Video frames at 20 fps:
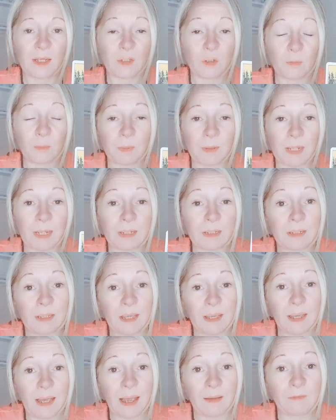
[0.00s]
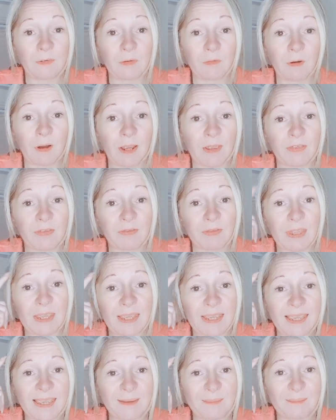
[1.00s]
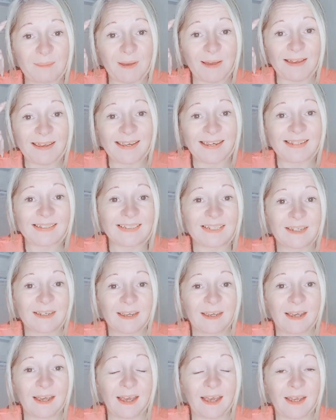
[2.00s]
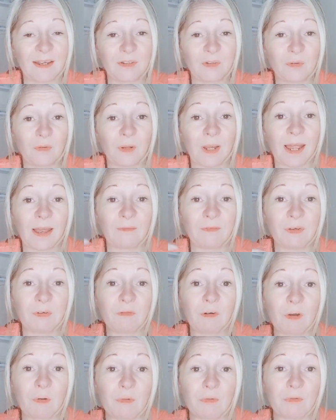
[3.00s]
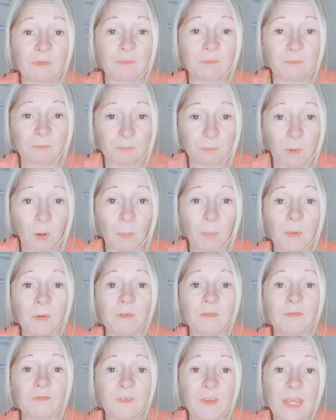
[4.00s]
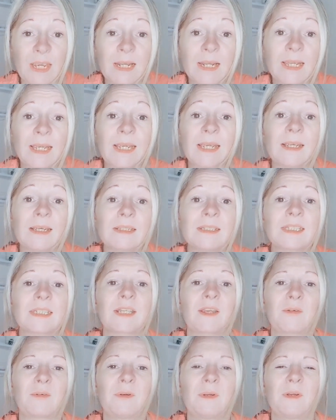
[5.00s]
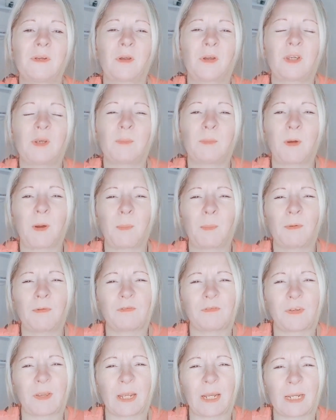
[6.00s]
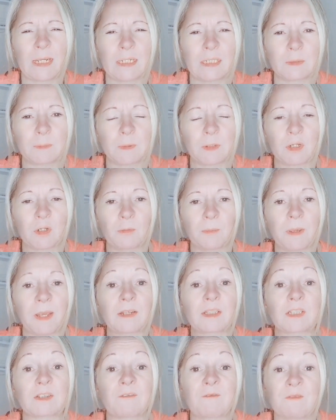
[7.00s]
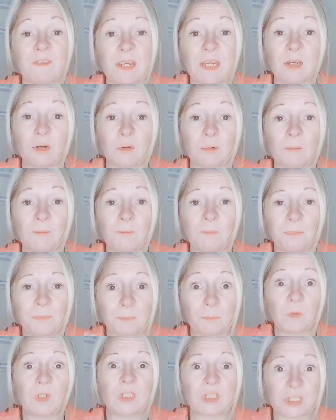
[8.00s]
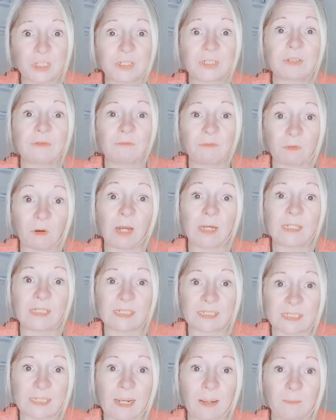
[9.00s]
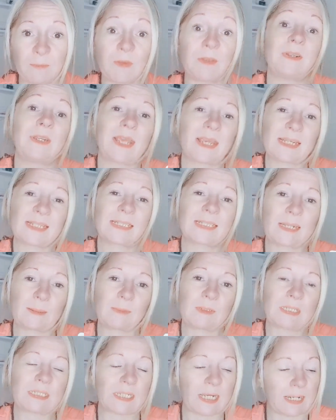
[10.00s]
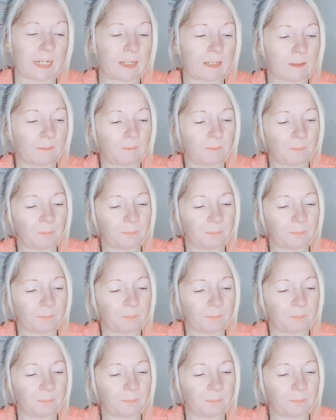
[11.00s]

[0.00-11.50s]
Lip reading: You'll be have your right thinking mind and you'll have your own proper feelings. So not your proper feelings, but you'll be able to feel which is the right step, the next step to take.